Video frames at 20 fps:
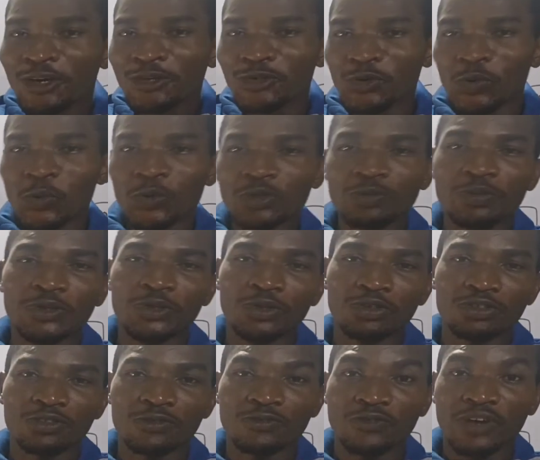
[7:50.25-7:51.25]
you would be
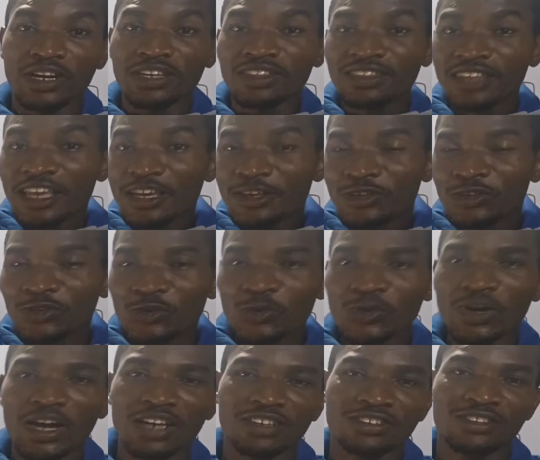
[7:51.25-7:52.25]
notified. Thank
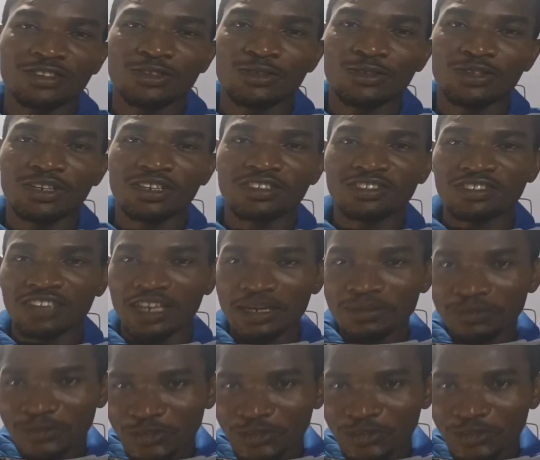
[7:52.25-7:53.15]
you and see you next time.